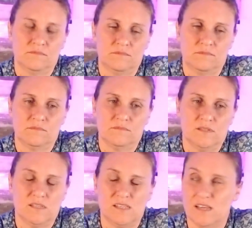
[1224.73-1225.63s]

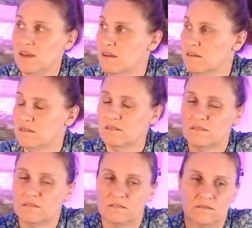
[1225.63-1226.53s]

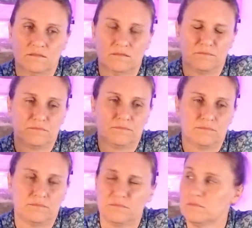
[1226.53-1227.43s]

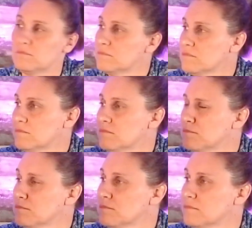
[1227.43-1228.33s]

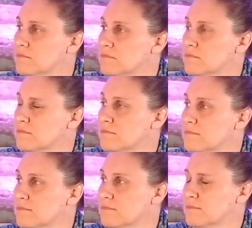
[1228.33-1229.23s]

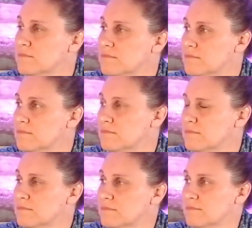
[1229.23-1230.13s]

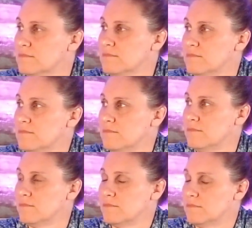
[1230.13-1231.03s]

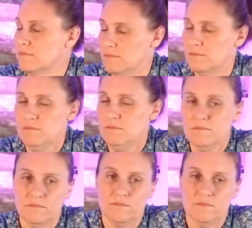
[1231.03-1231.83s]
No words are spoken by the person on screen.